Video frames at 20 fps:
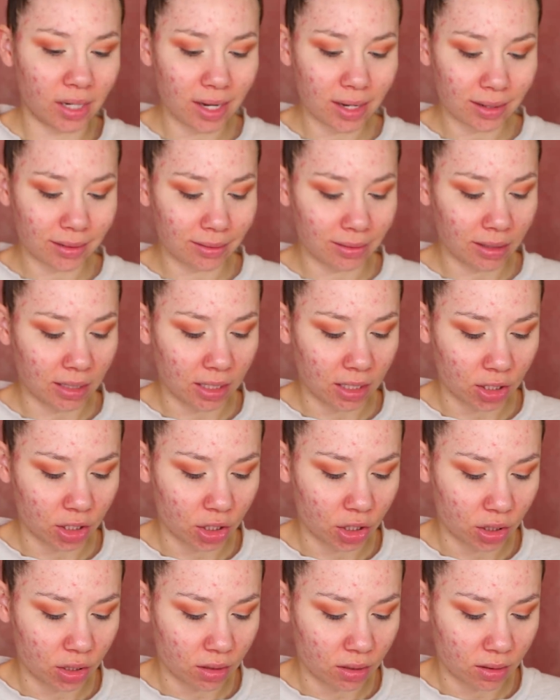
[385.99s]
Not like a...
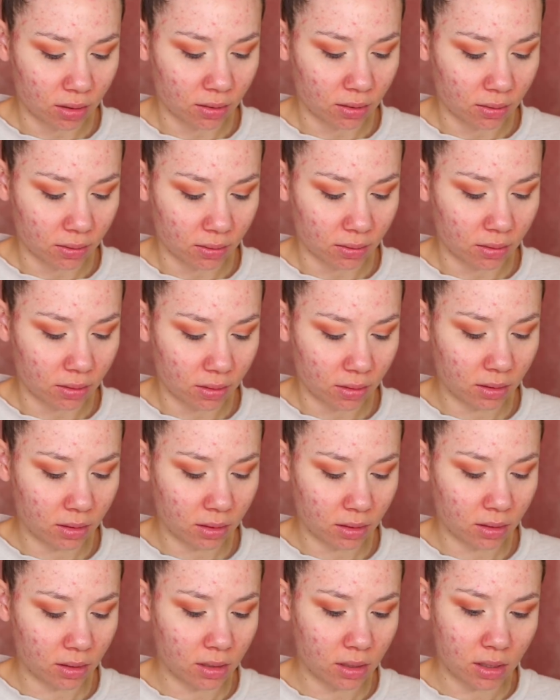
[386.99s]
Hmm.
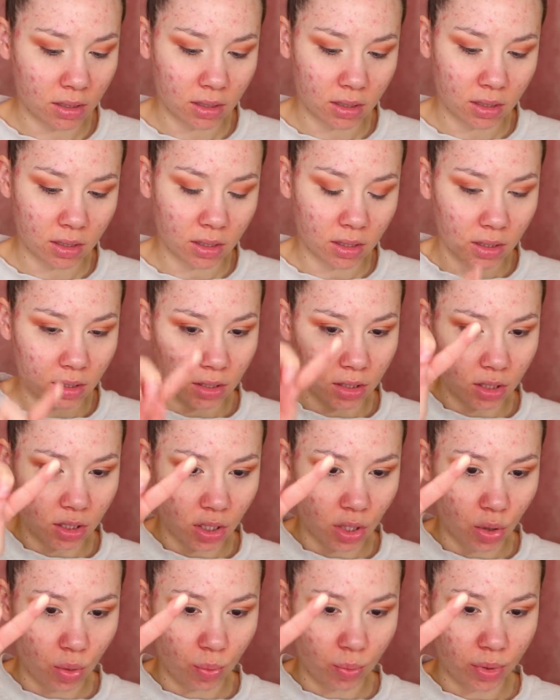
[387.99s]

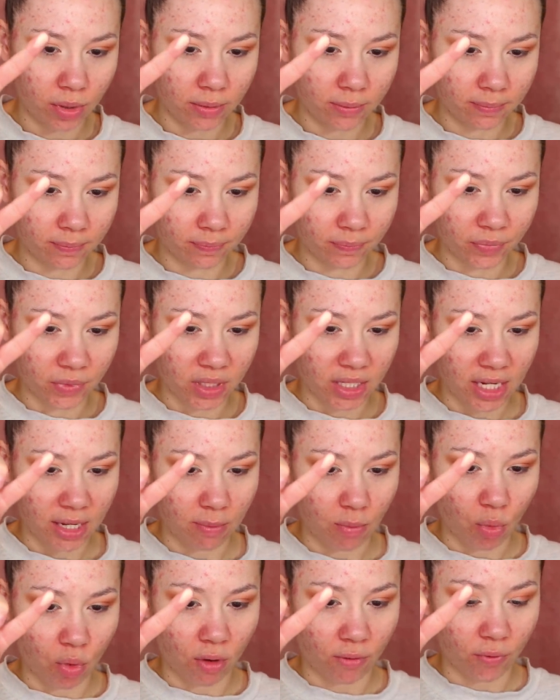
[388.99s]
Taupe it's
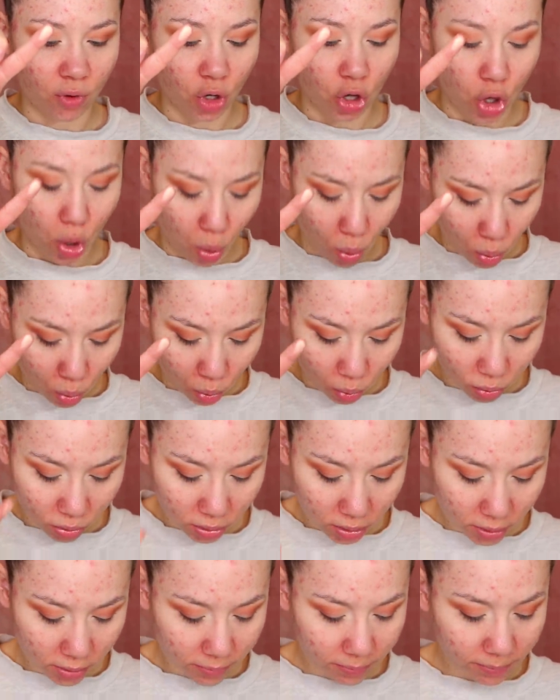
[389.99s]
like more of a
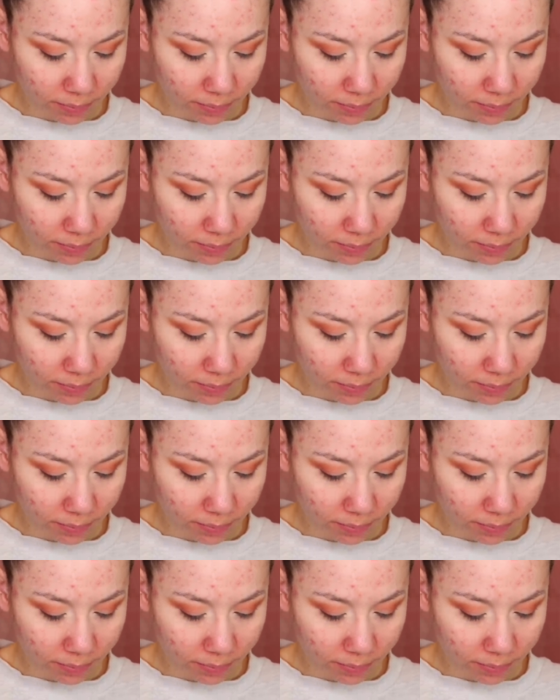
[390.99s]
gold.